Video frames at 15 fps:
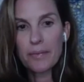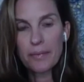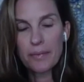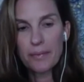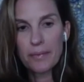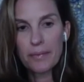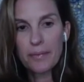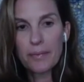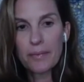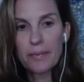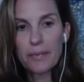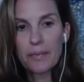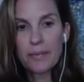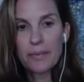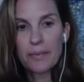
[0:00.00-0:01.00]

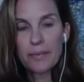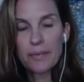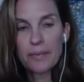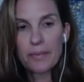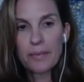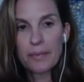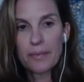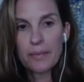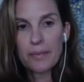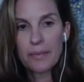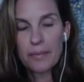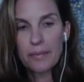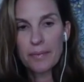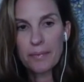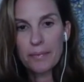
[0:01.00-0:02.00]

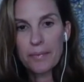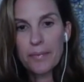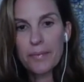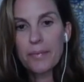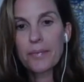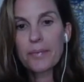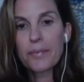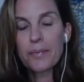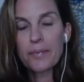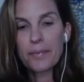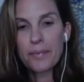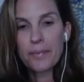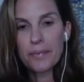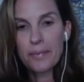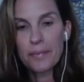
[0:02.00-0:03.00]

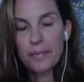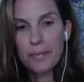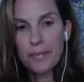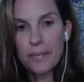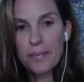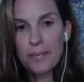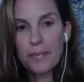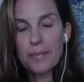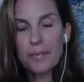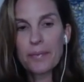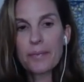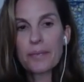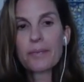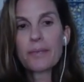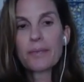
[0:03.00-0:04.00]

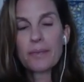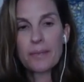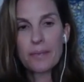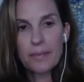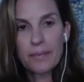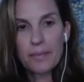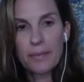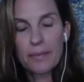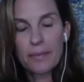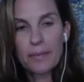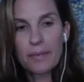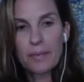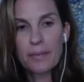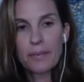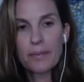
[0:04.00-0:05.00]

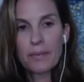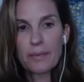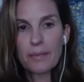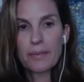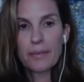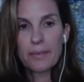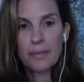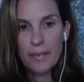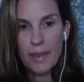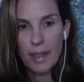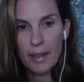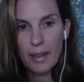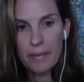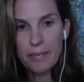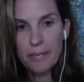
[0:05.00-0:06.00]

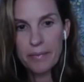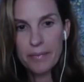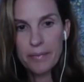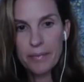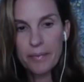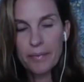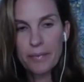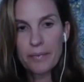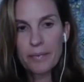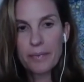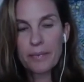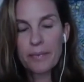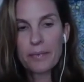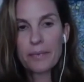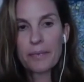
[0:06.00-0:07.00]

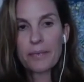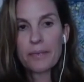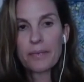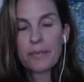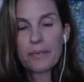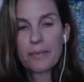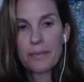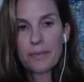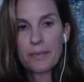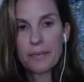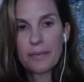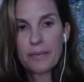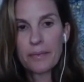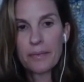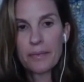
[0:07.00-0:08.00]
(silent)